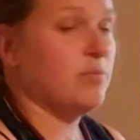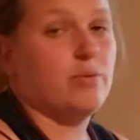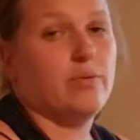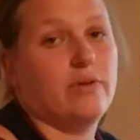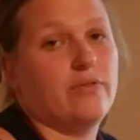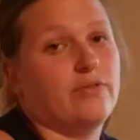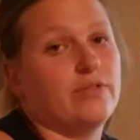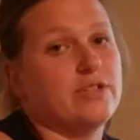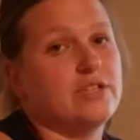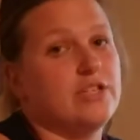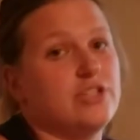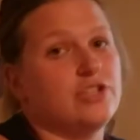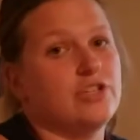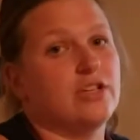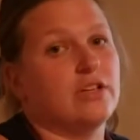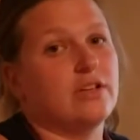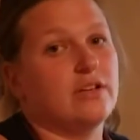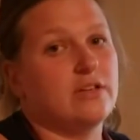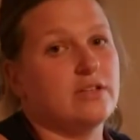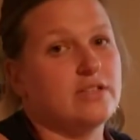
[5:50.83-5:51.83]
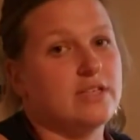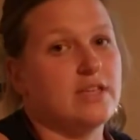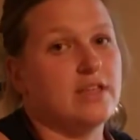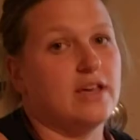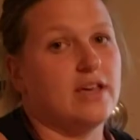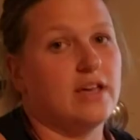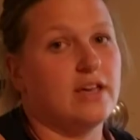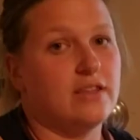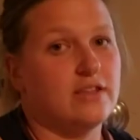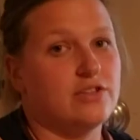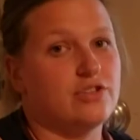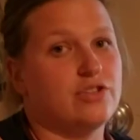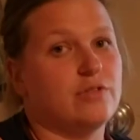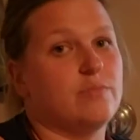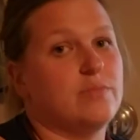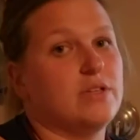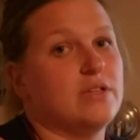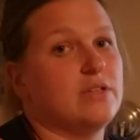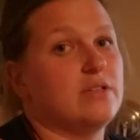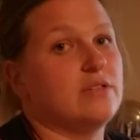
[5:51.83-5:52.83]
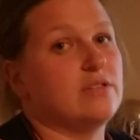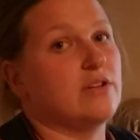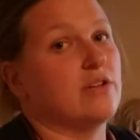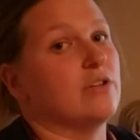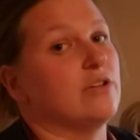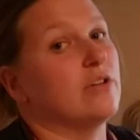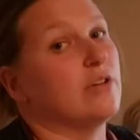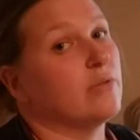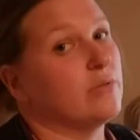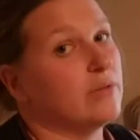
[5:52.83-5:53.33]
point for teaching and to say that, hey, this should be starting to go